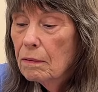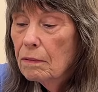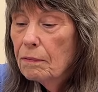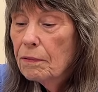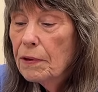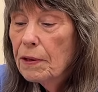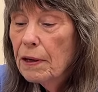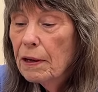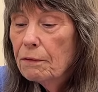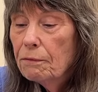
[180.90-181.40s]

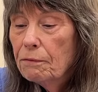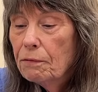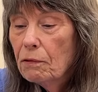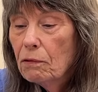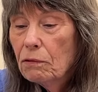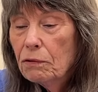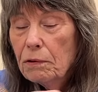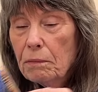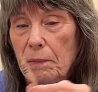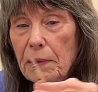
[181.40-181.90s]
Then I
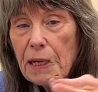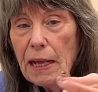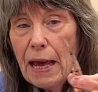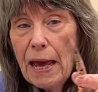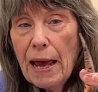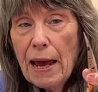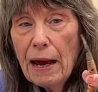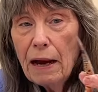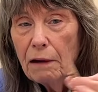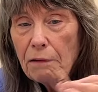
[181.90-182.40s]
fold them in
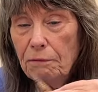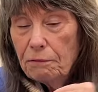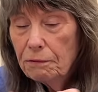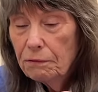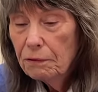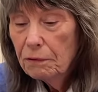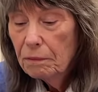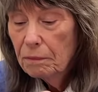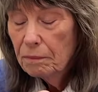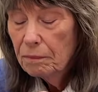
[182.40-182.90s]

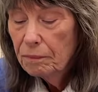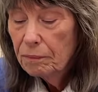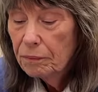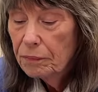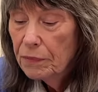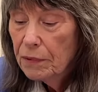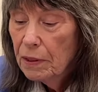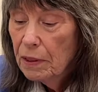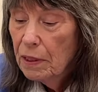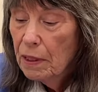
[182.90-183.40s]
half,
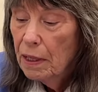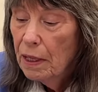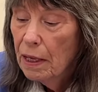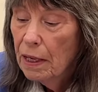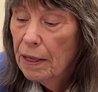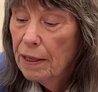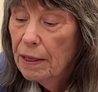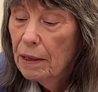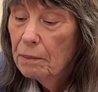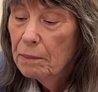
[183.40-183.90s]

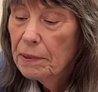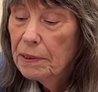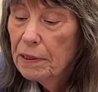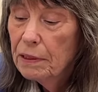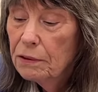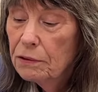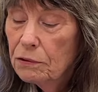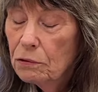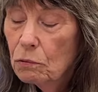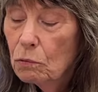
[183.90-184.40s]
and I
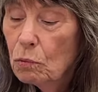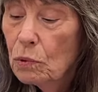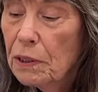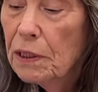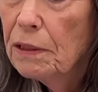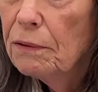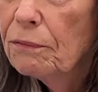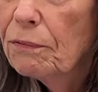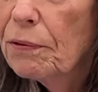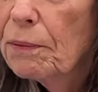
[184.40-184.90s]
begin to
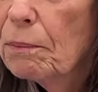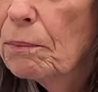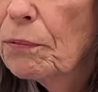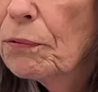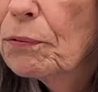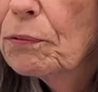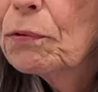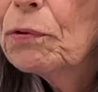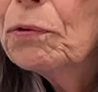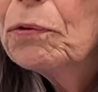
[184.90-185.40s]
weave them
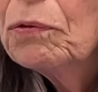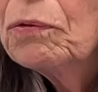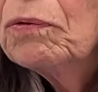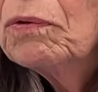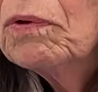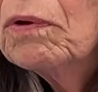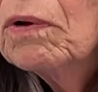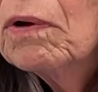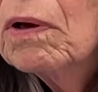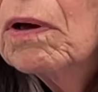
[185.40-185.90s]
through
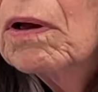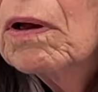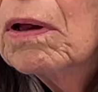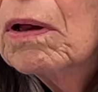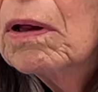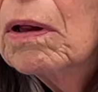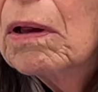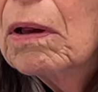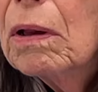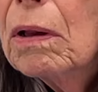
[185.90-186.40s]

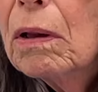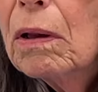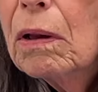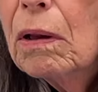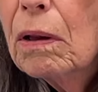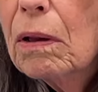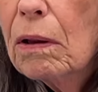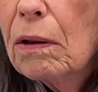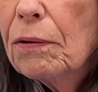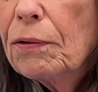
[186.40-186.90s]

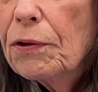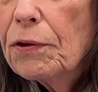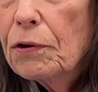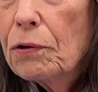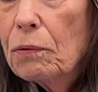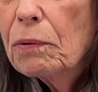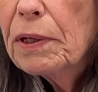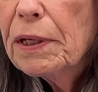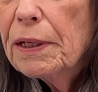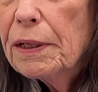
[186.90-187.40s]
the
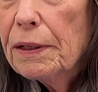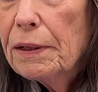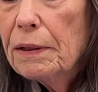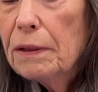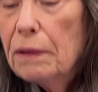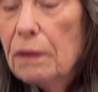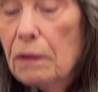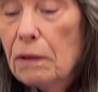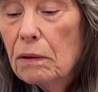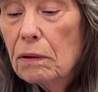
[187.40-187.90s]
grid
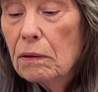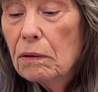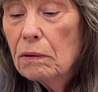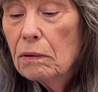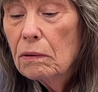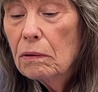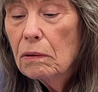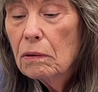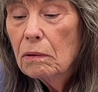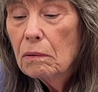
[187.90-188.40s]

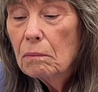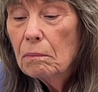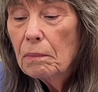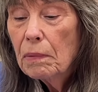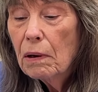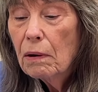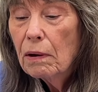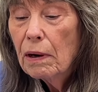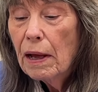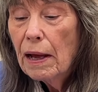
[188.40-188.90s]

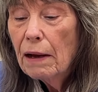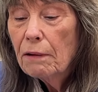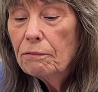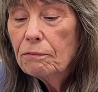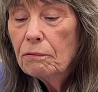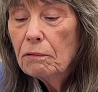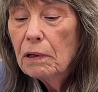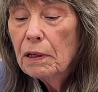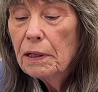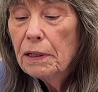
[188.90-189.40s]
about
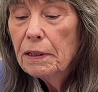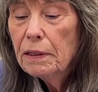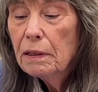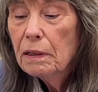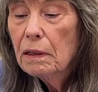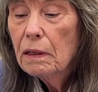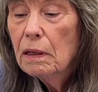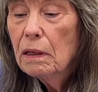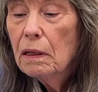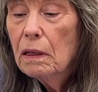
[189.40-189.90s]
halfway,
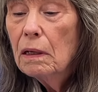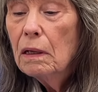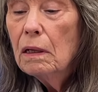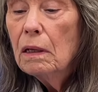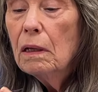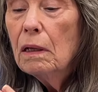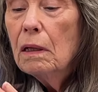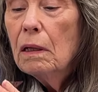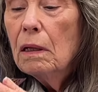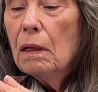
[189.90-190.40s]

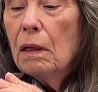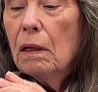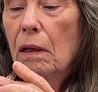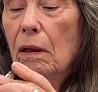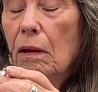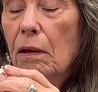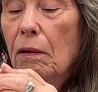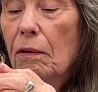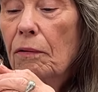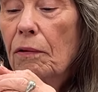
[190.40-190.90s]

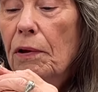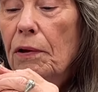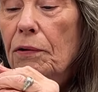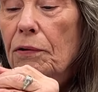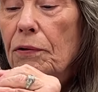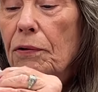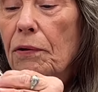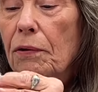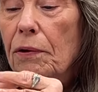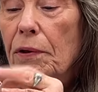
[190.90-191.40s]
then
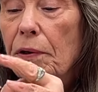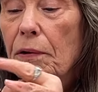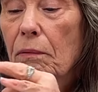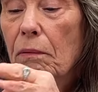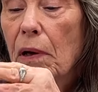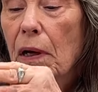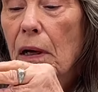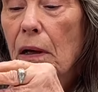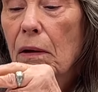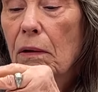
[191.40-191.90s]
turn it
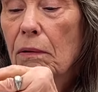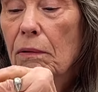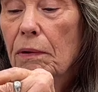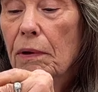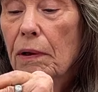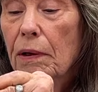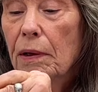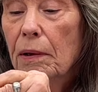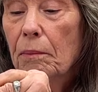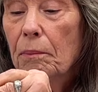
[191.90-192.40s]
around
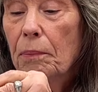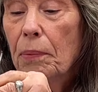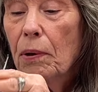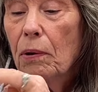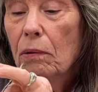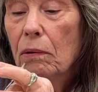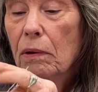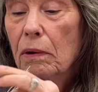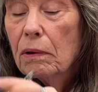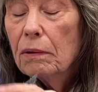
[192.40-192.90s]
and
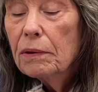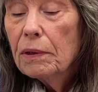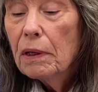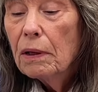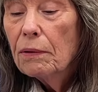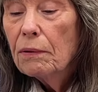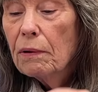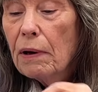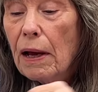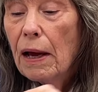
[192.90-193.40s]
poke the
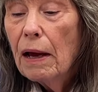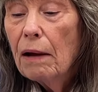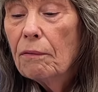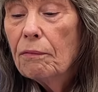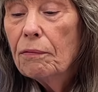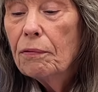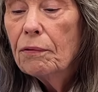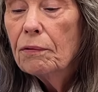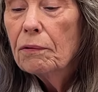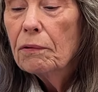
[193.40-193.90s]
other
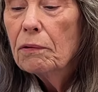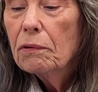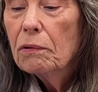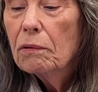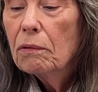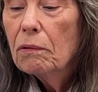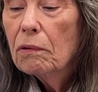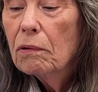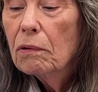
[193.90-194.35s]
half through.